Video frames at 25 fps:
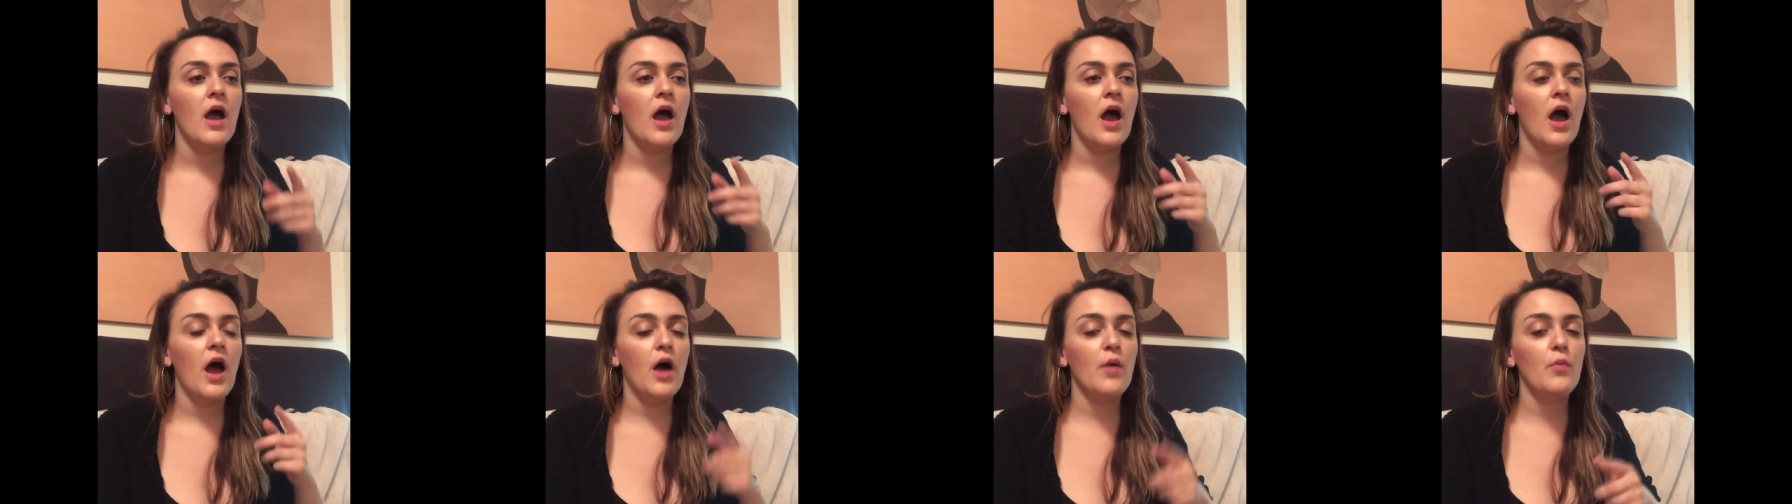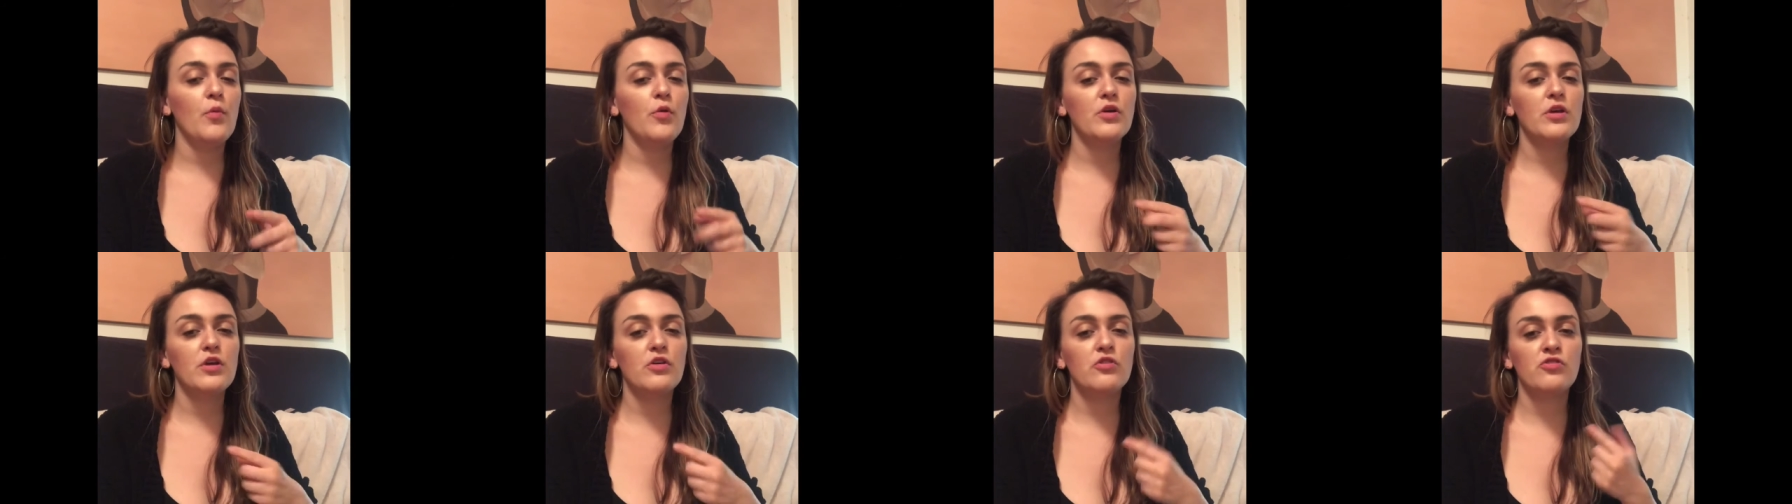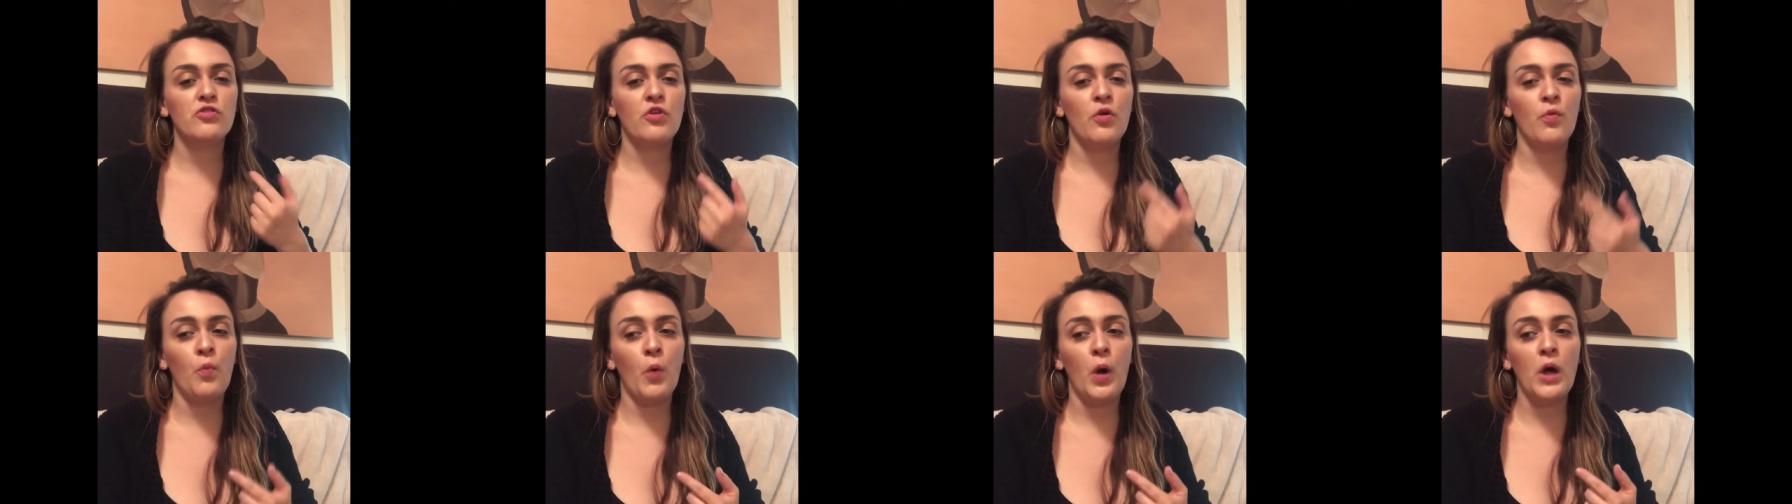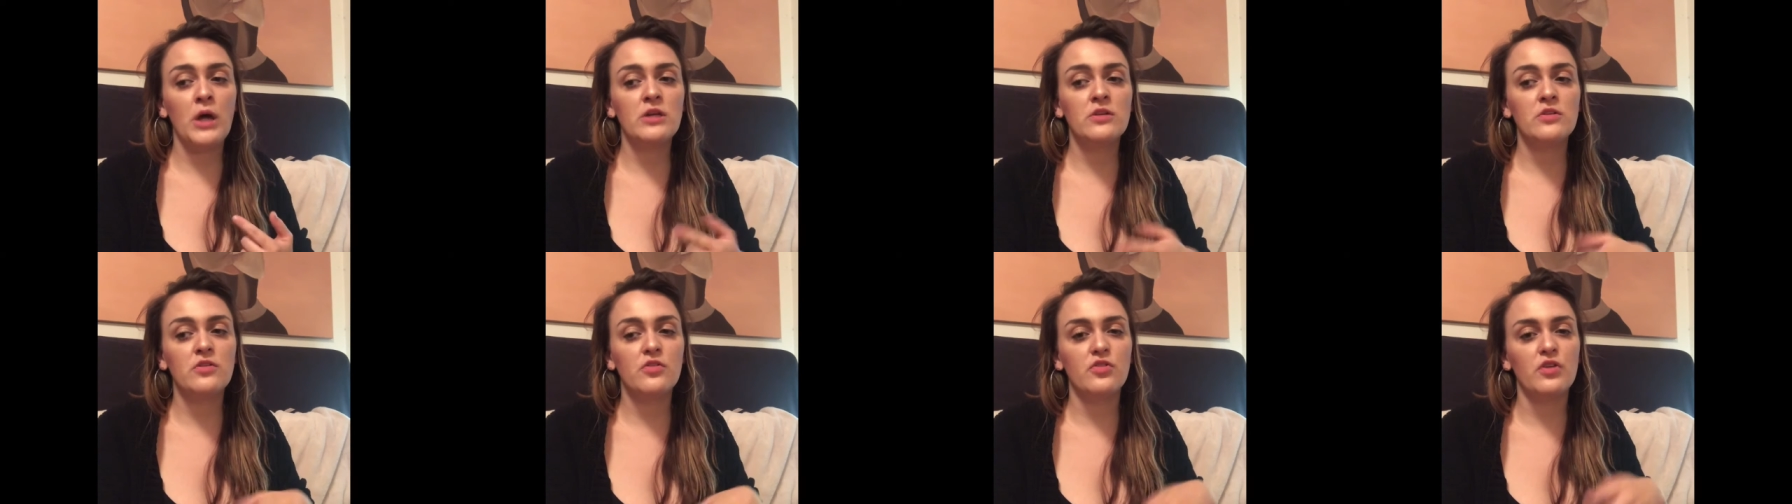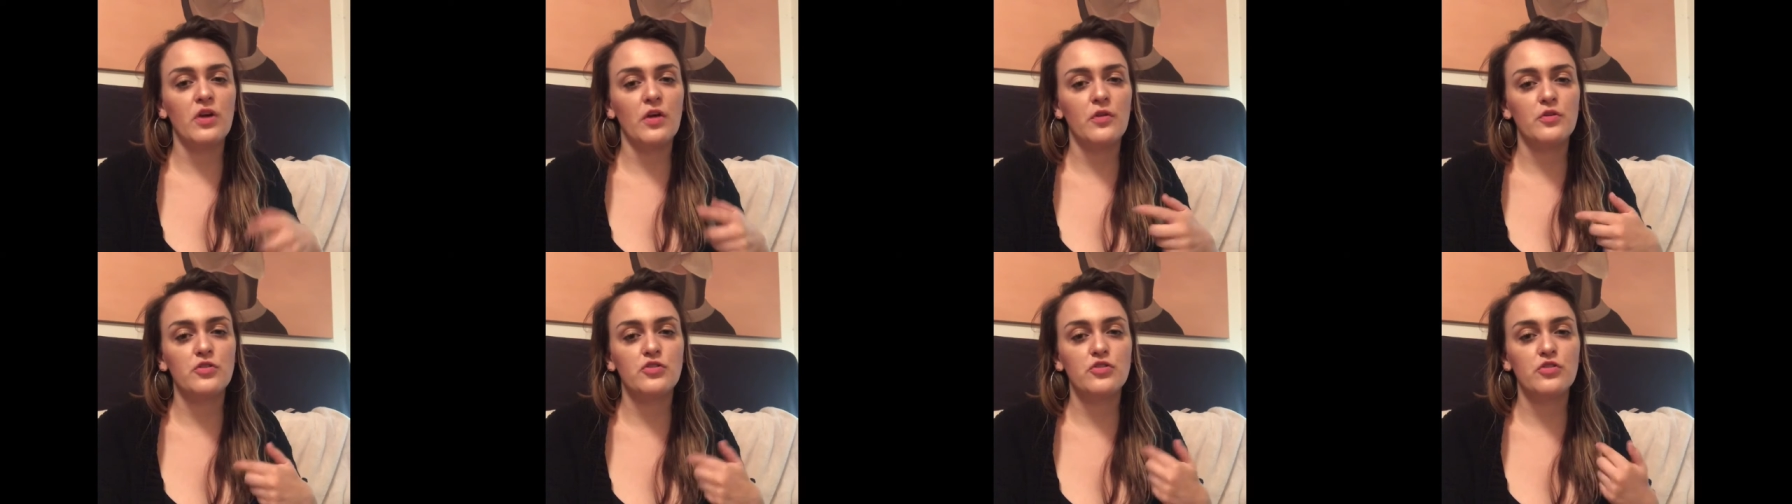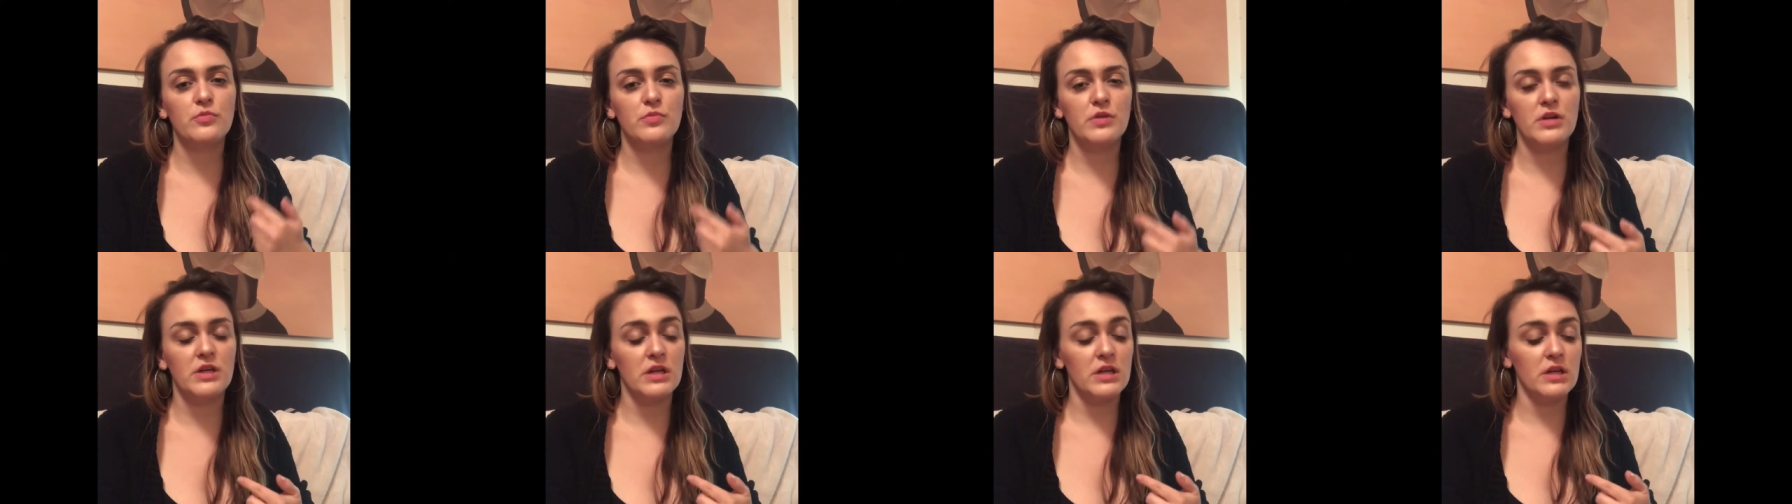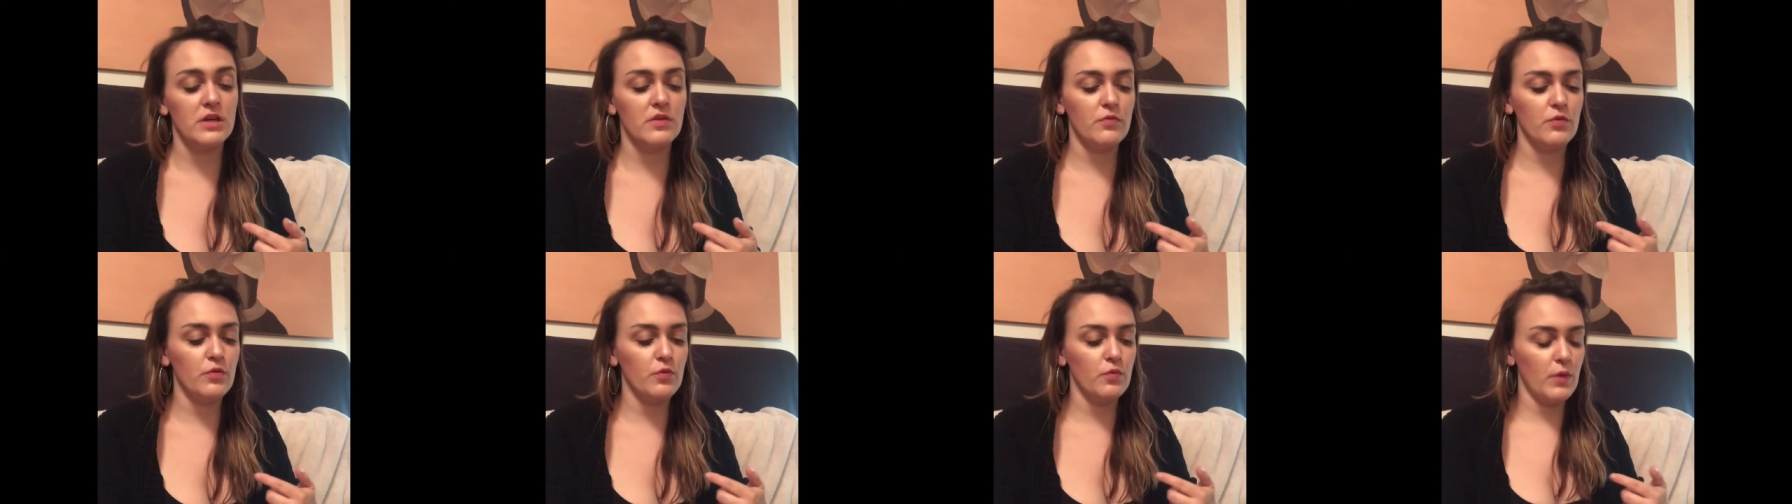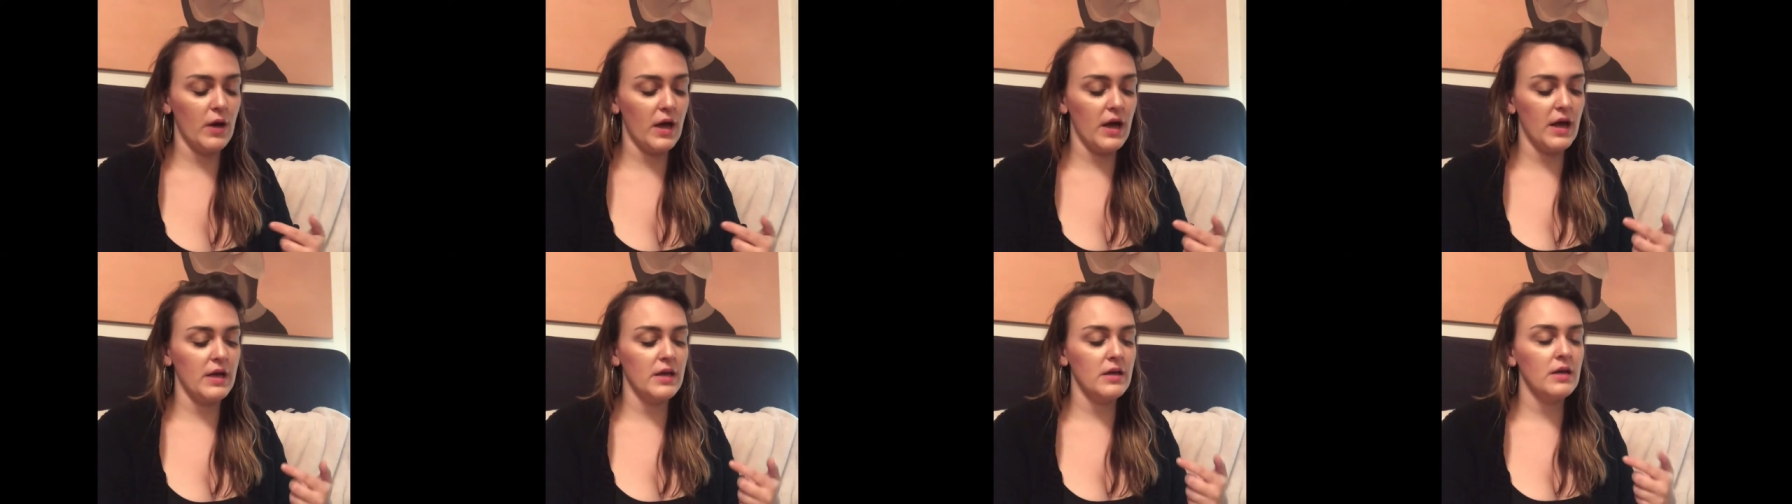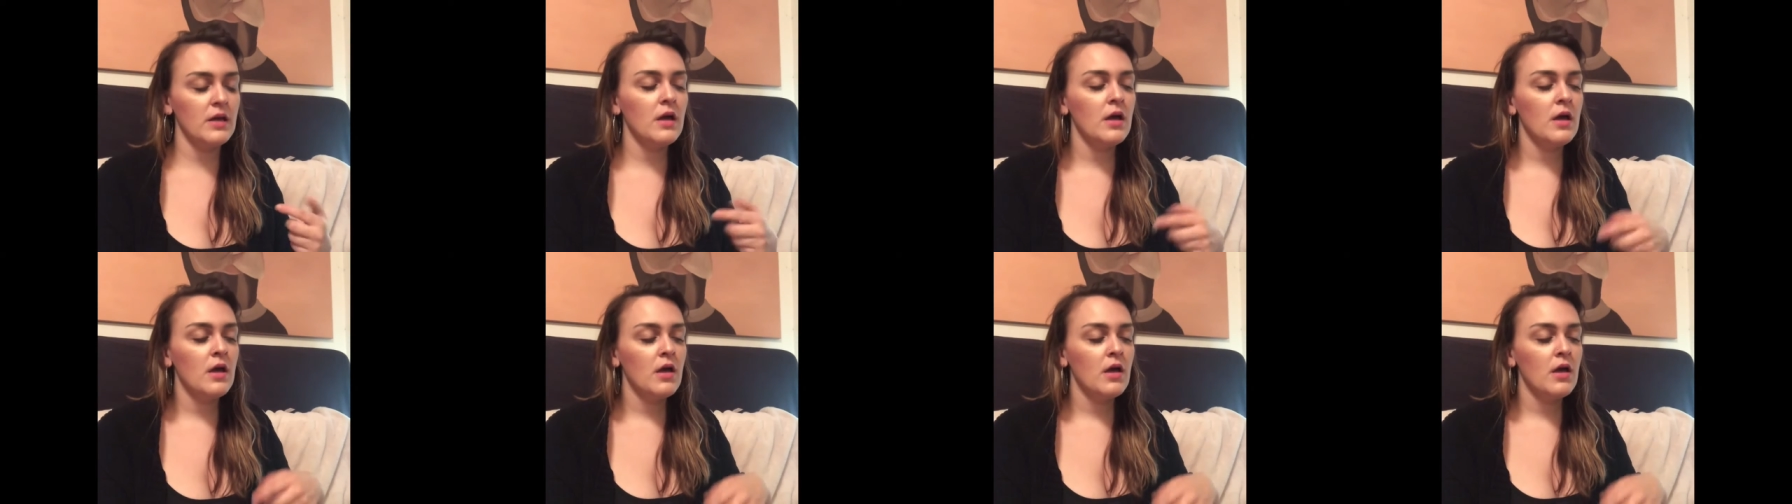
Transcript: I'm only gonna show one because the other two I'm gonna give away.